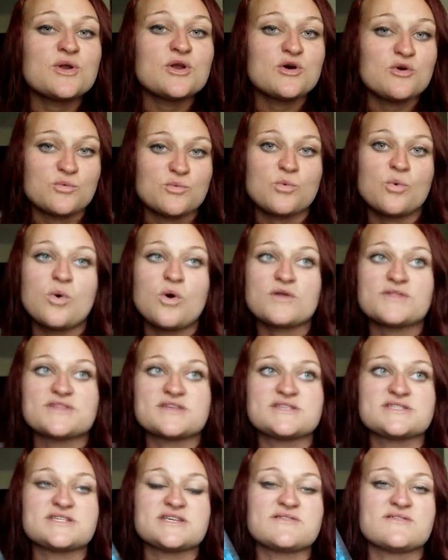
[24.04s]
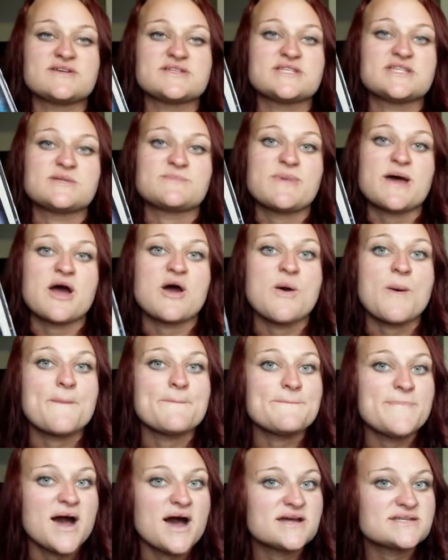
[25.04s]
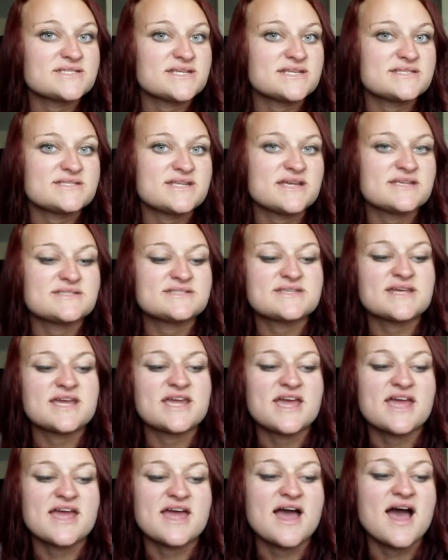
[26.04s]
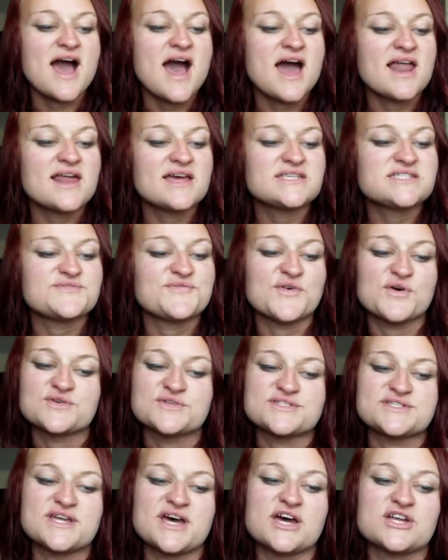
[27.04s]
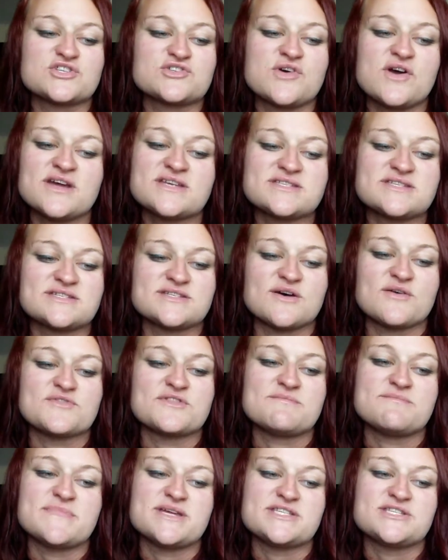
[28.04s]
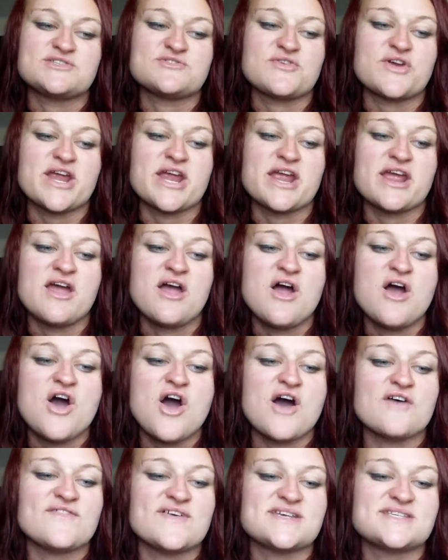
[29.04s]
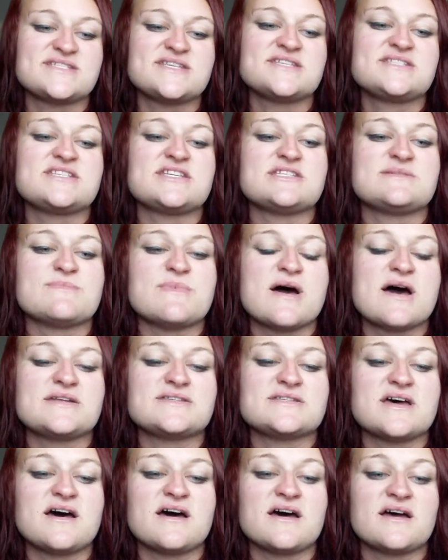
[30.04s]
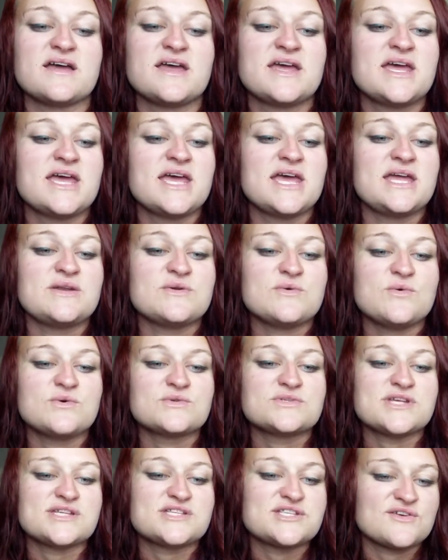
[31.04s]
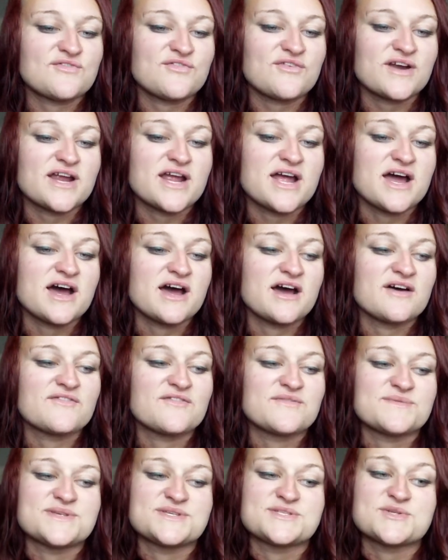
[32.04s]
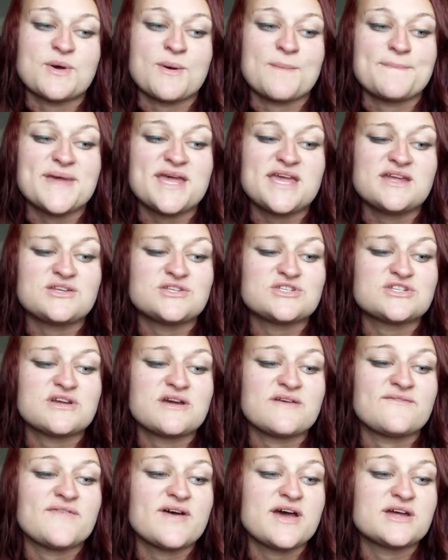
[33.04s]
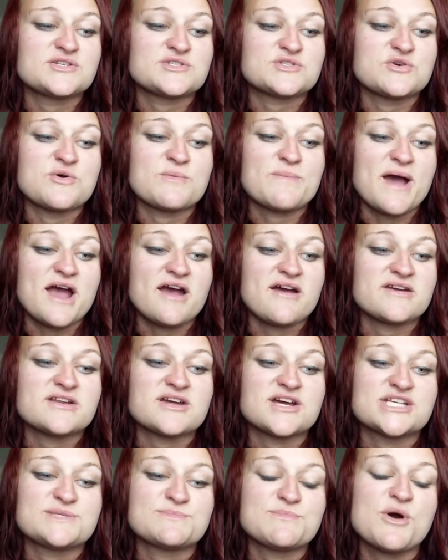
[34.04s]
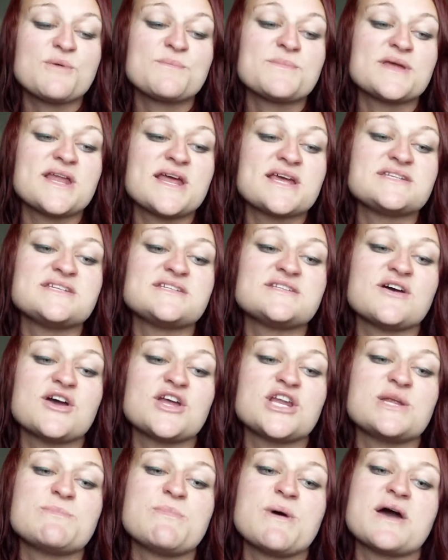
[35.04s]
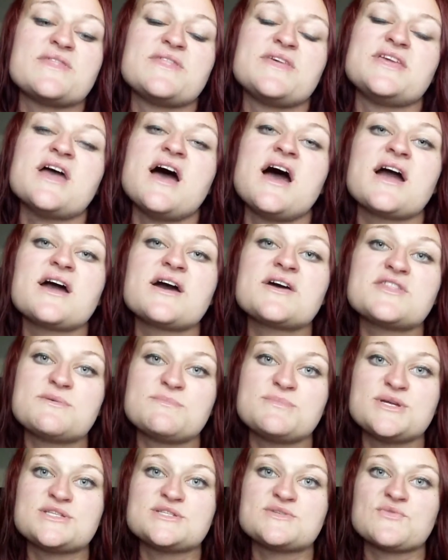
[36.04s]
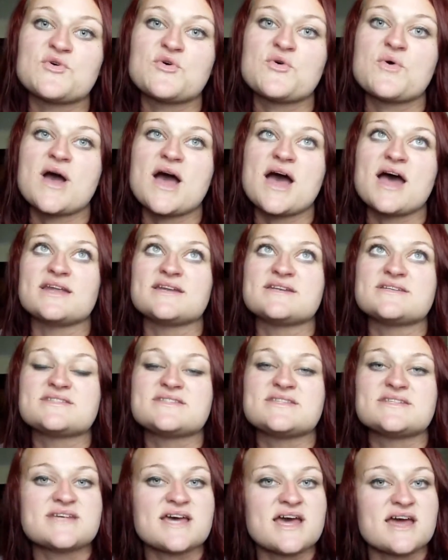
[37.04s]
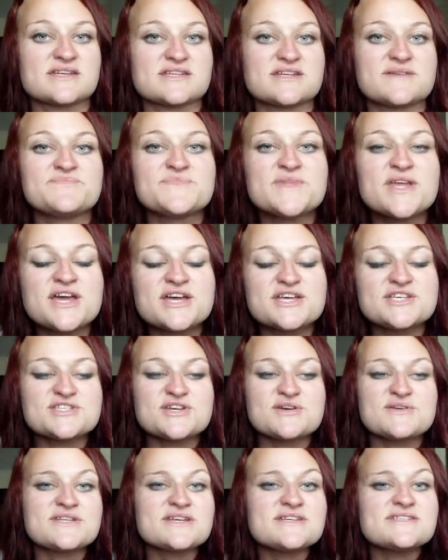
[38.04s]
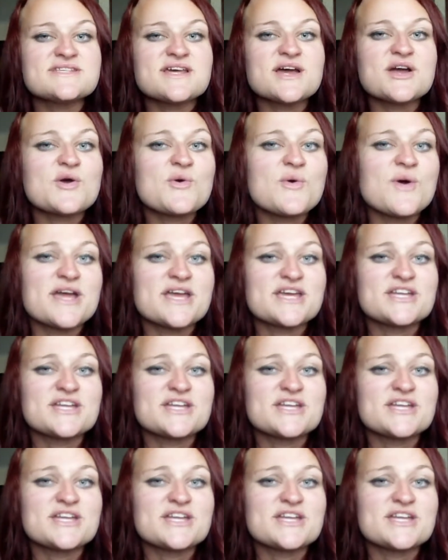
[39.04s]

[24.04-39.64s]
a lot what this series is about, but it does say here, Alice Forster tries to solve the mystery of her sister's murder in order to free her from the Soul Beach, a virtual paradise populated only by the young, the beautiful and the dead. So it does sound quite